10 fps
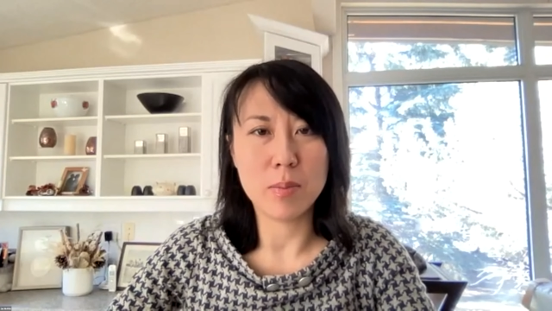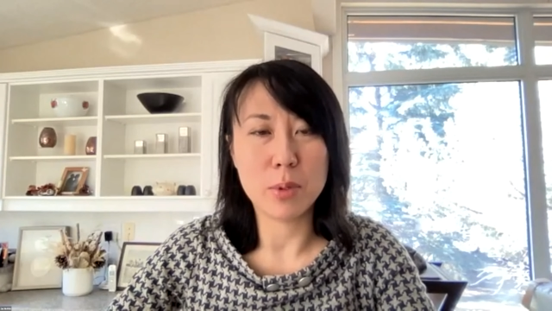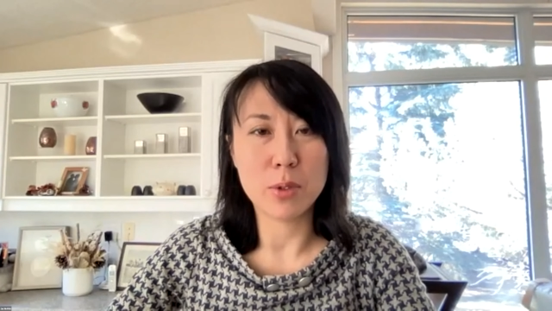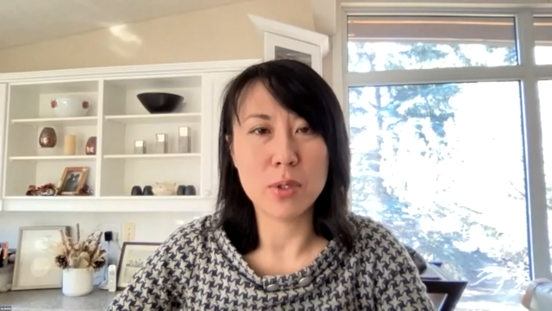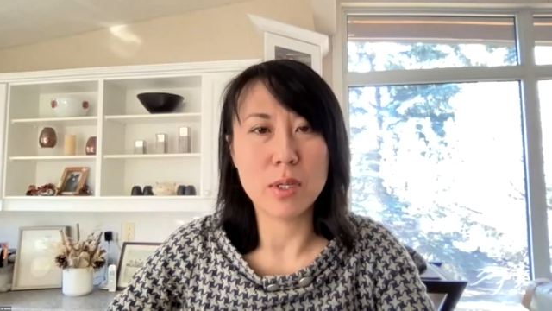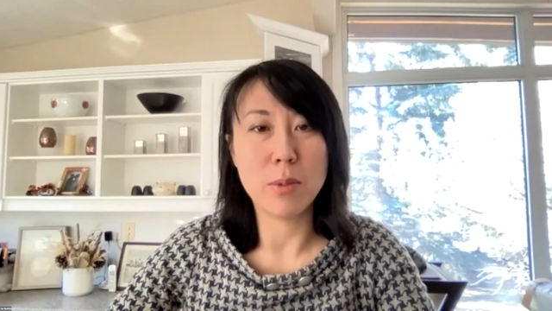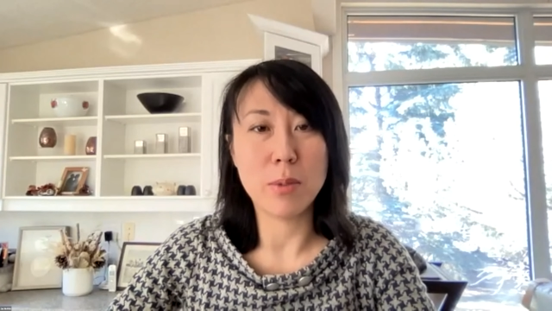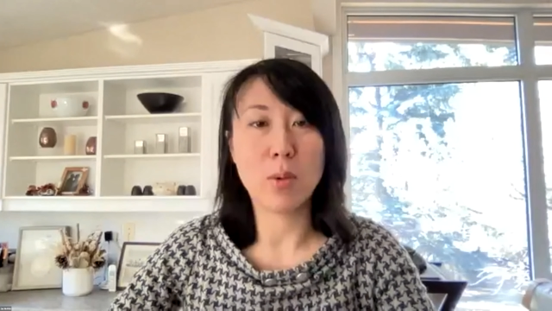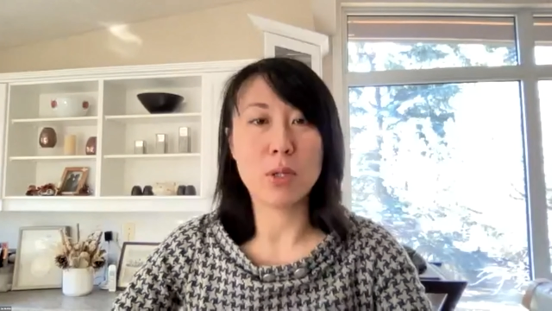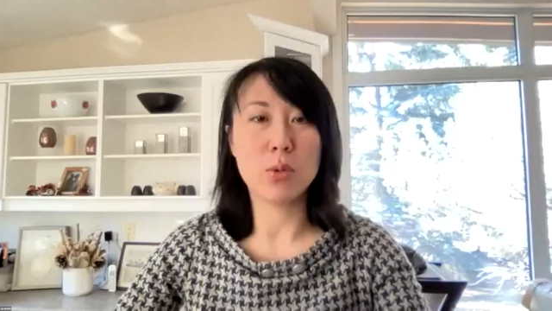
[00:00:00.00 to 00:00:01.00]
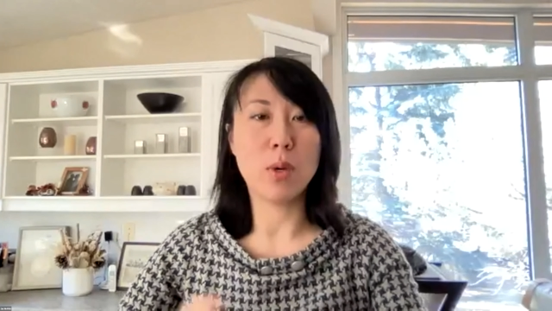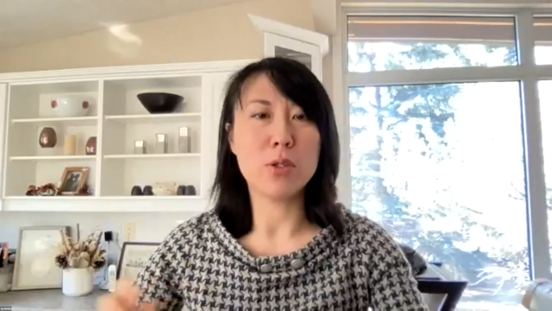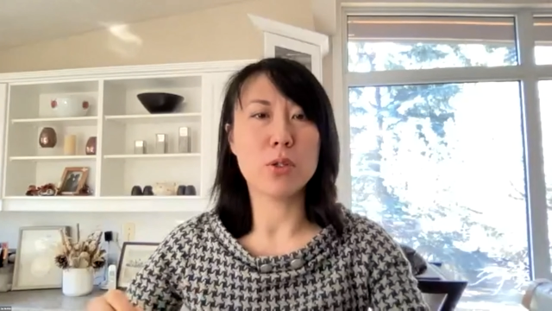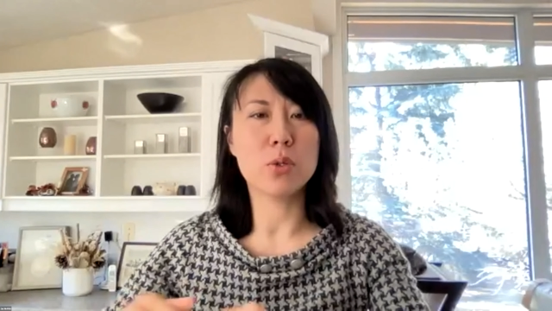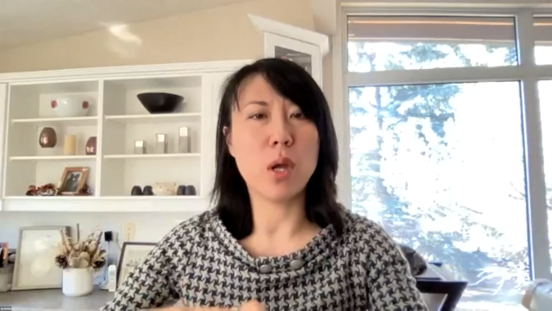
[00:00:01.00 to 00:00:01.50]
person submitted a question,
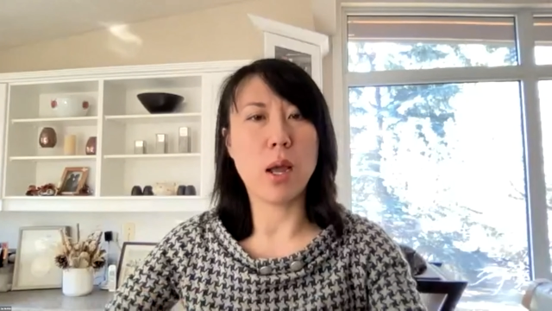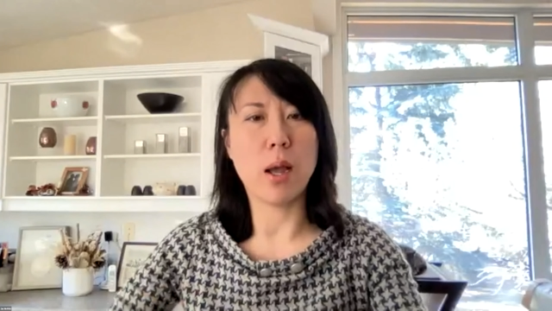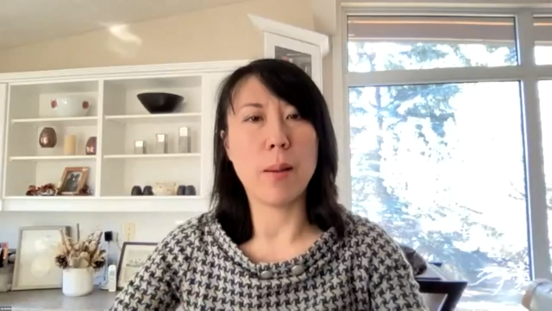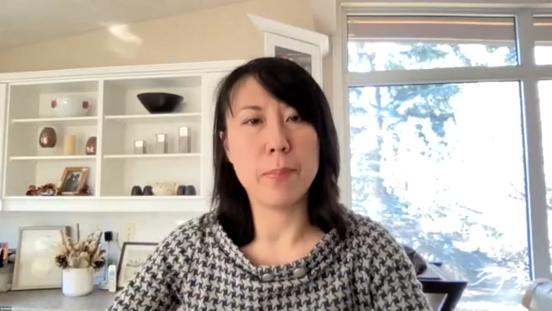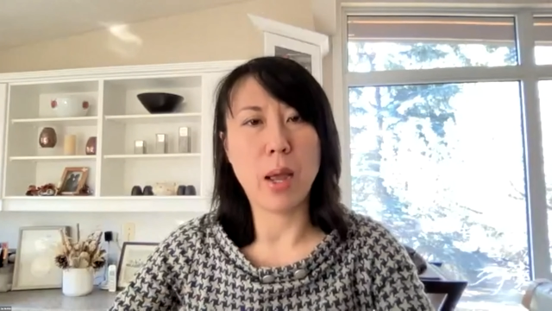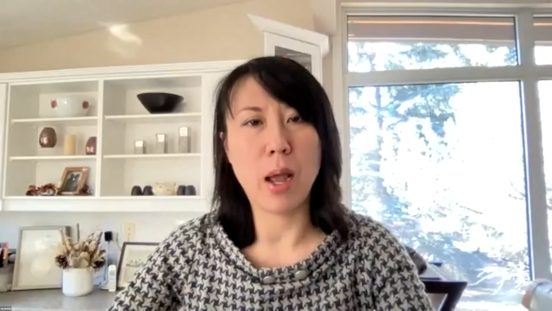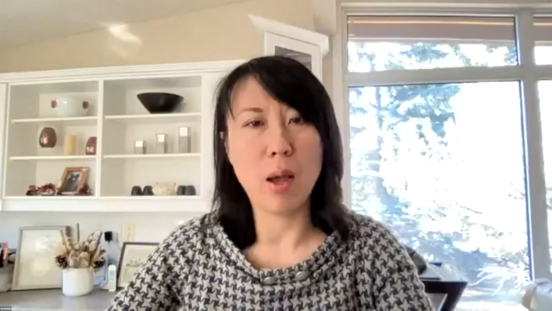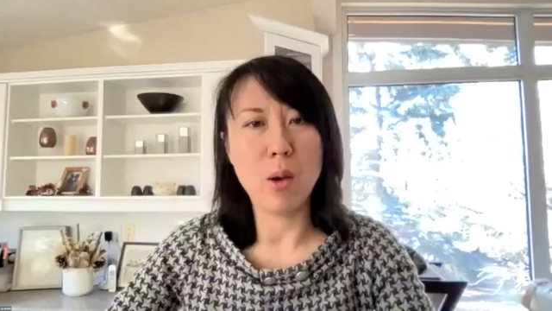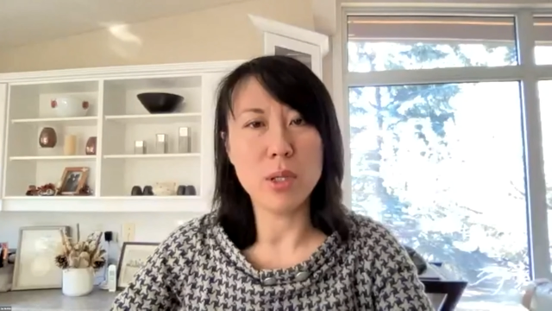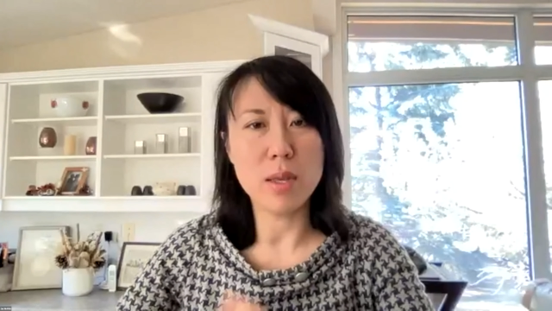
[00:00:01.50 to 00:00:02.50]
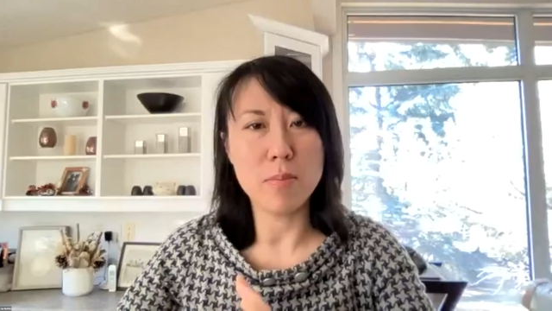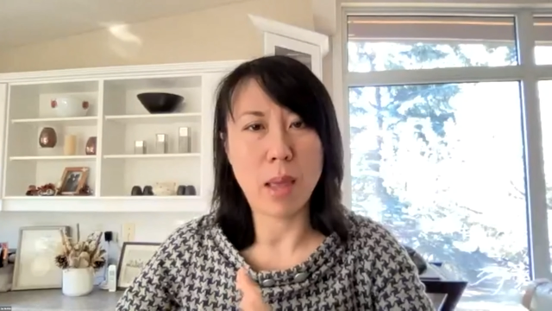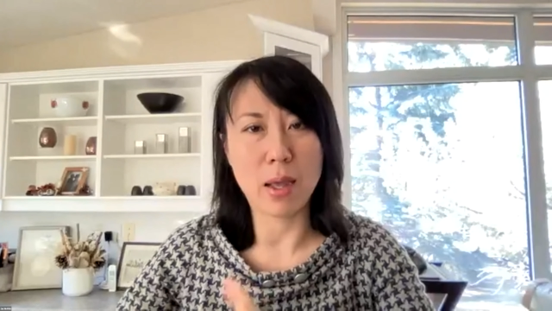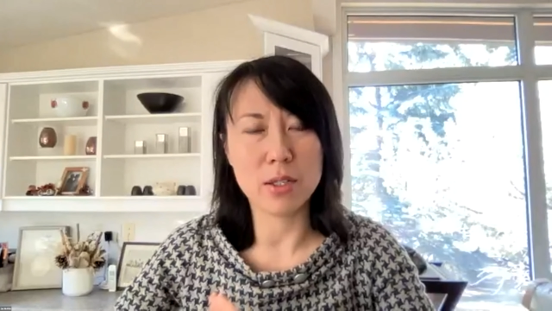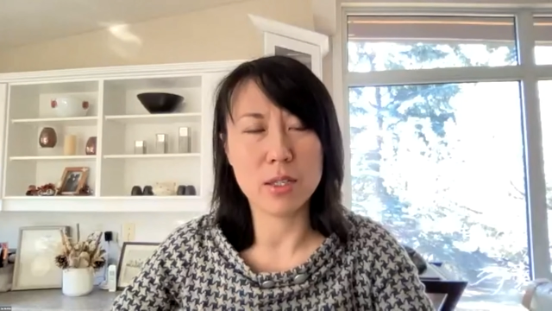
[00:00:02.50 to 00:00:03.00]
wonders how the
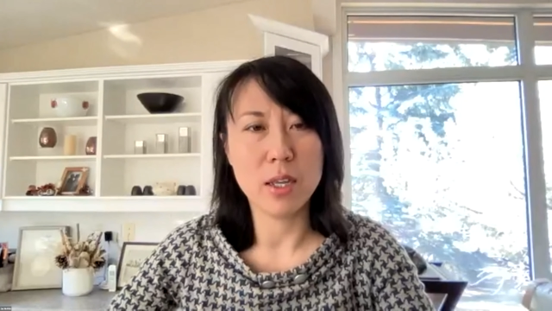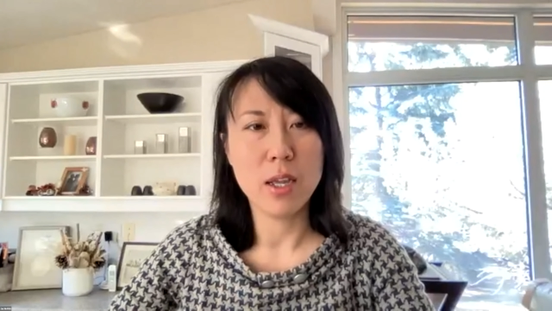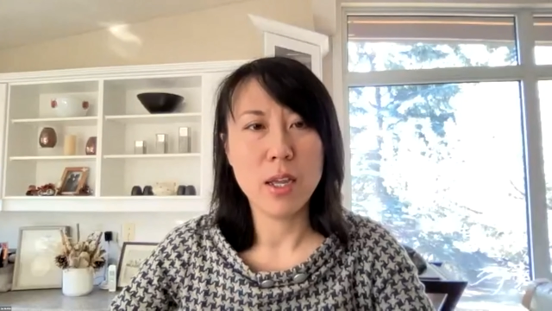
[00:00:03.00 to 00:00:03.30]
impacts